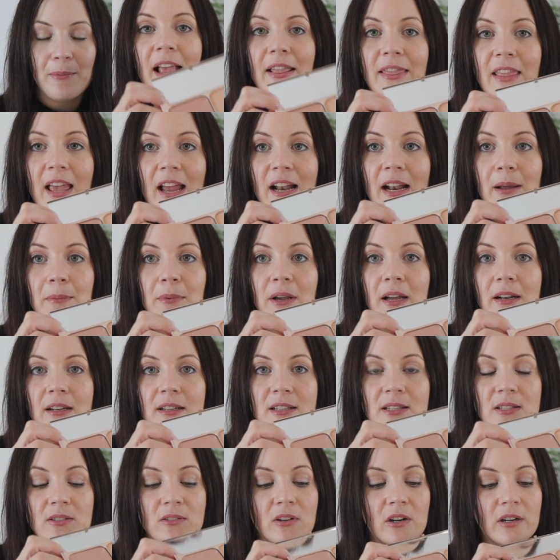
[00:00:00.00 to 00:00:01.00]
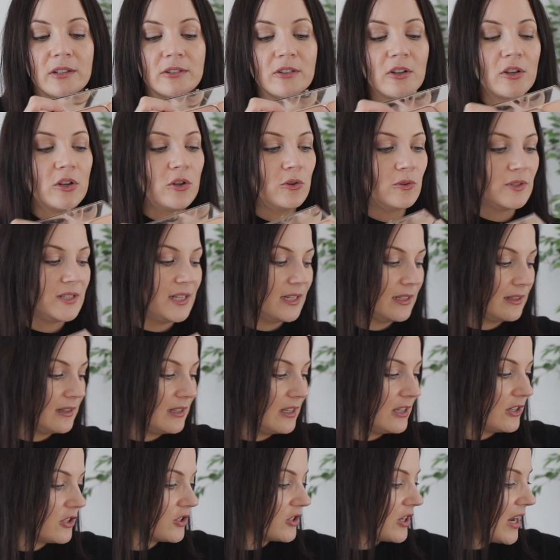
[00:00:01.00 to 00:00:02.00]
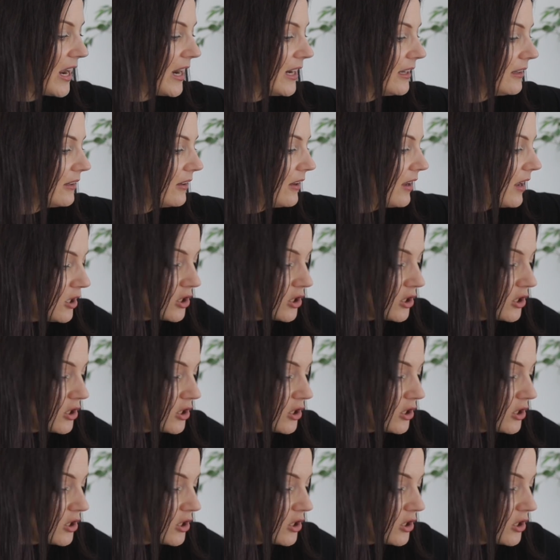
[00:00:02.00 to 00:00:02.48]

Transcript: and then I'm gonna start using this shade.